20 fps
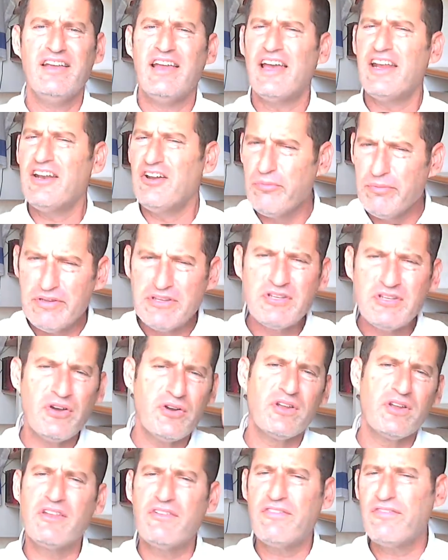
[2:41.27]
And he'll be
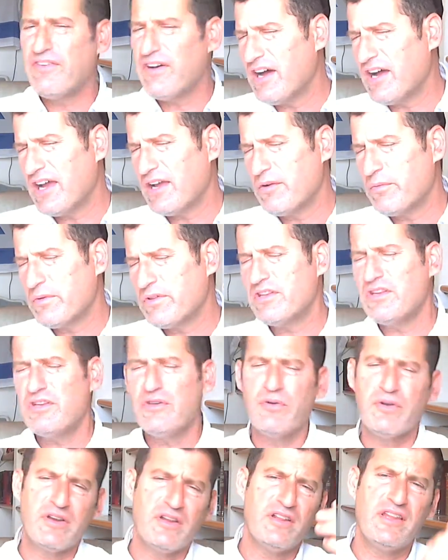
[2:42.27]
totally fine with the
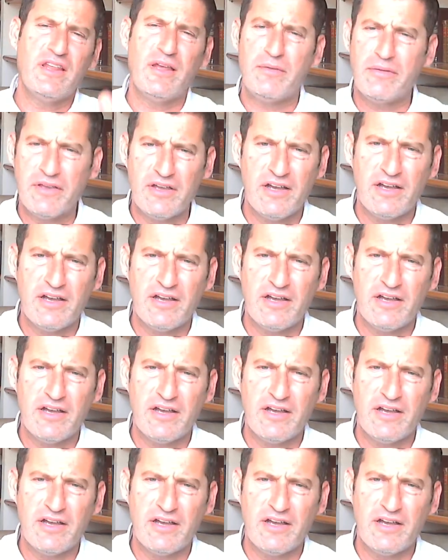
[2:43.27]
UN condemning